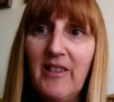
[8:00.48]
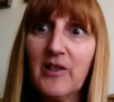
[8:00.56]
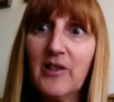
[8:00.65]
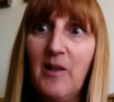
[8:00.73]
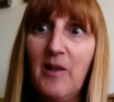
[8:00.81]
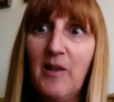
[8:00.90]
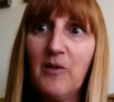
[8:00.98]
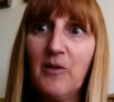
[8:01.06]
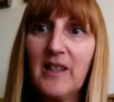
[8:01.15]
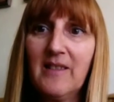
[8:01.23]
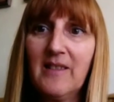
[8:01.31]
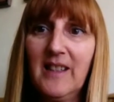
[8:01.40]
very good
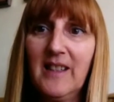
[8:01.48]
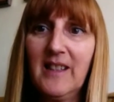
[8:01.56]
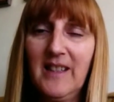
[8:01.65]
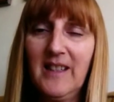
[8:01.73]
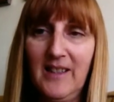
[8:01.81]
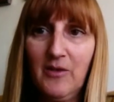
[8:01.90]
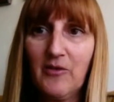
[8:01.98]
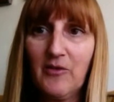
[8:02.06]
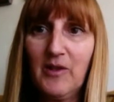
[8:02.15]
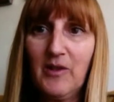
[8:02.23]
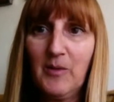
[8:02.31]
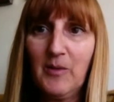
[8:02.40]
network in the ear, nose, and
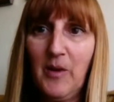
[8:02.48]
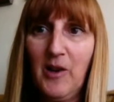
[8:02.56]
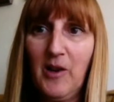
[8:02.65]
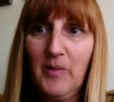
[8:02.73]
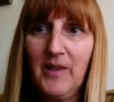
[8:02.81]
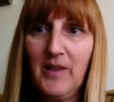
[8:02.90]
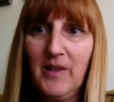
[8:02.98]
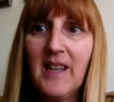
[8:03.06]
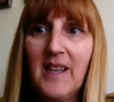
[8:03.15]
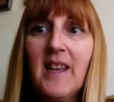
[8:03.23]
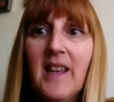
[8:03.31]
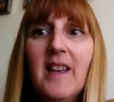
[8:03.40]
throat department.
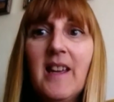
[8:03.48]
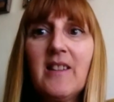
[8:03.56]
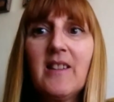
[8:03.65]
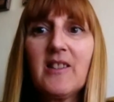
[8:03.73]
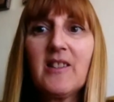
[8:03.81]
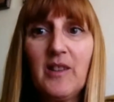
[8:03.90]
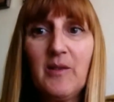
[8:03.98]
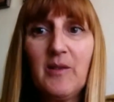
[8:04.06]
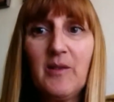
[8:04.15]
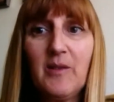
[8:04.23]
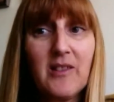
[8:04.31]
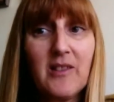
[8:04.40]
So the
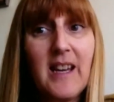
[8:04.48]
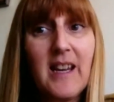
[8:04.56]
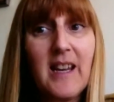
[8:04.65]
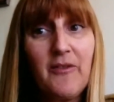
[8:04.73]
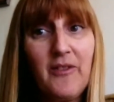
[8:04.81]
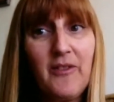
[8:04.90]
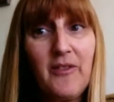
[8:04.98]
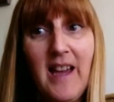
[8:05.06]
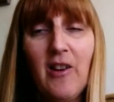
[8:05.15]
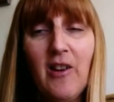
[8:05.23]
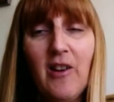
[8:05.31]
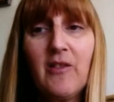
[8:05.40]
medical staff
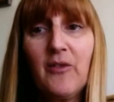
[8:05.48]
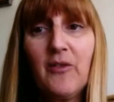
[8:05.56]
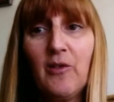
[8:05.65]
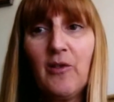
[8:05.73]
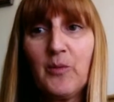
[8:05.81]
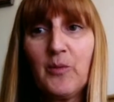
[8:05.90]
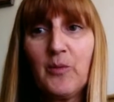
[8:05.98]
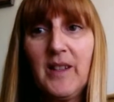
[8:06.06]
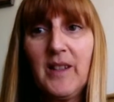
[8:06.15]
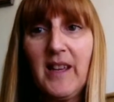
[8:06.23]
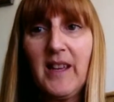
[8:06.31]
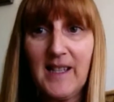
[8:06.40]
there are involved
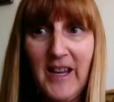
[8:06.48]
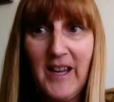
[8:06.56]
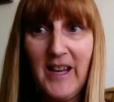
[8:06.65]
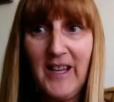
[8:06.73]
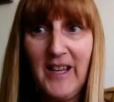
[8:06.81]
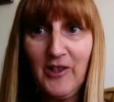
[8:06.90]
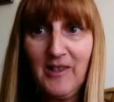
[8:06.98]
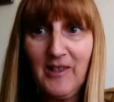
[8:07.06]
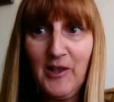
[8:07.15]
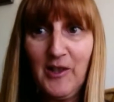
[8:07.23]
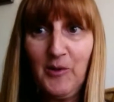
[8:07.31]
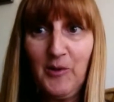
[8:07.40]
with
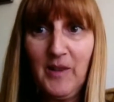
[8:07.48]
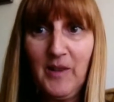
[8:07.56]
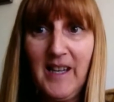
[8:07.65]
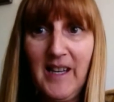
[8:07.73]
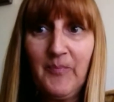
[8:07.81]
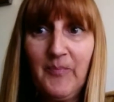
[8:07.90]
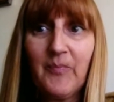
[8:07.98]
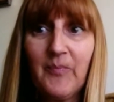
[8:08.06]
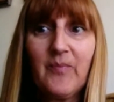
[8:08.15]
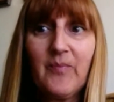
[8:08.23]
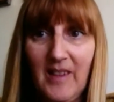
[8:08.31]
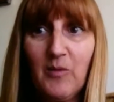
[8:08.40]
ex-patients who
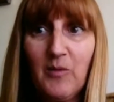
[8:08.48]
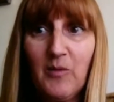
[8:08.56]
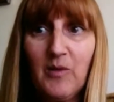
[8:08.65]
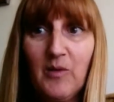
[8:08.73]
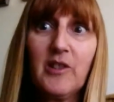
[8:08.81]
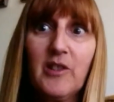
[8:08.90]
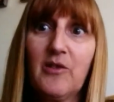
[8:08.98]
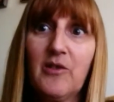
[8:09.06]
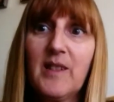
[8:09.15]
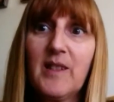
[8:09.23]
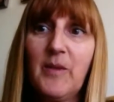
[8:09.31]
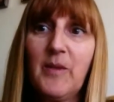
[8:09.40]
will talk you
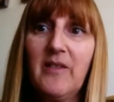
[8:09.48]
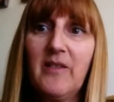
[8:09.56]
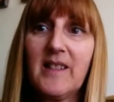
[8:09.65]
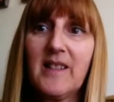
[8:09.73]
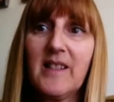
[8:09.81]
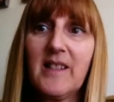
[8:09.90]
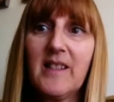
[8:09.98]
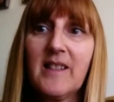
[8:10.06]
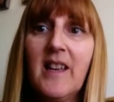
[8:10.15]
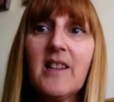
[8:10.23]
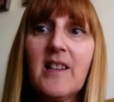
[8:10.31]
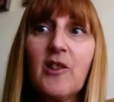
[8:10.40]
through experiences.